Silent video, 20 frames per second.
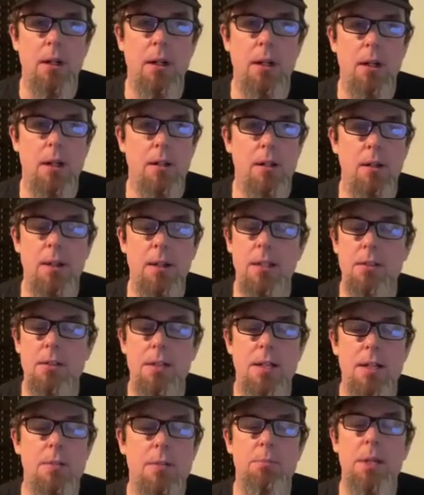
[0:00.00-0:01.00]
And that's
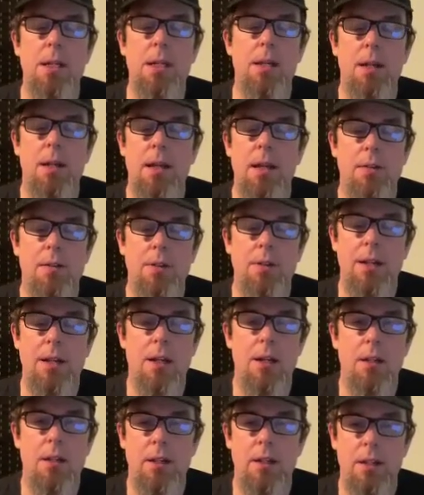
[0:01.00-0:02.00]
not to pick on Eddie Van
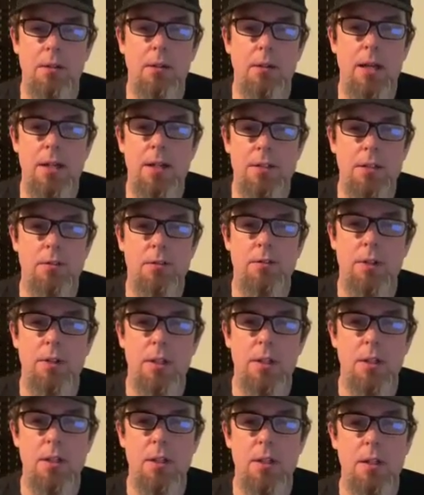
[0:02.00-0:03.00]
Halen. Like
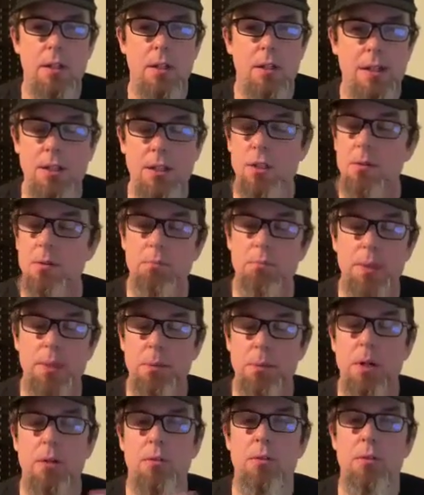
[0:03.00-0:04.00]
that's a
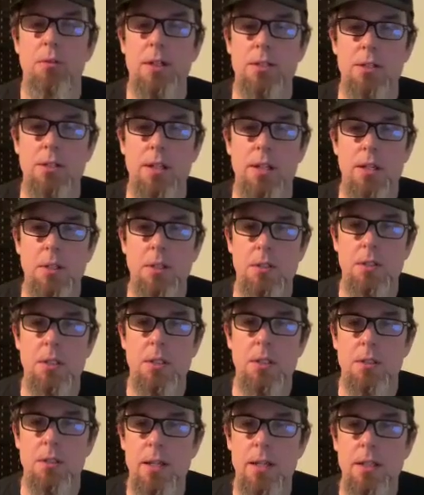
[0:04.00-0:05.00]
big part of why S.L.A.M
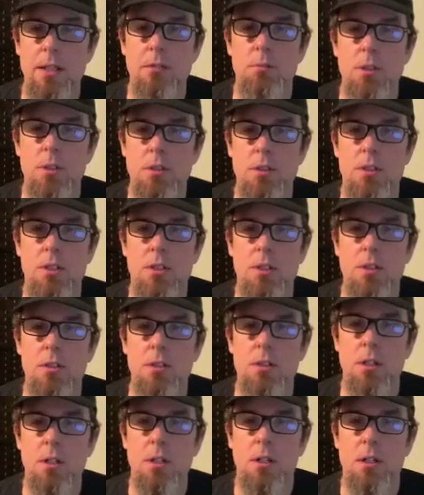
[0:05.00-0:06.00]
exists. Lots of
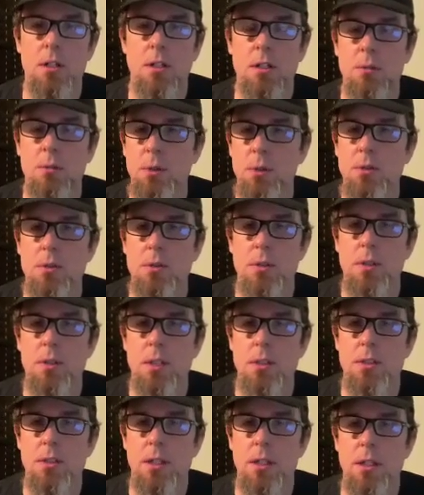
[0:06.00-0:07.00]
musicians are exposed to
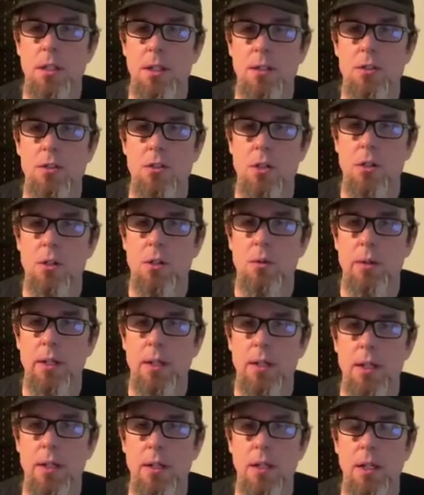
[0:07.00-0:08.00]
this and struggle with
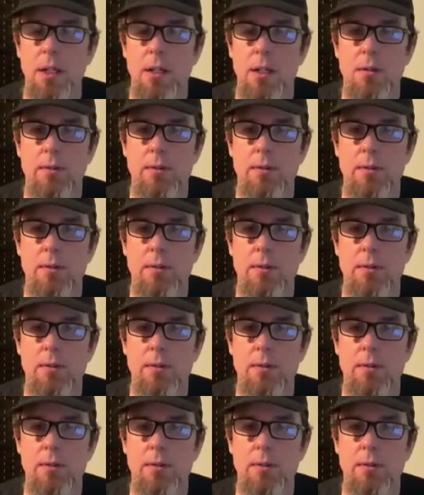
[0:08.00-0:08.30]
it.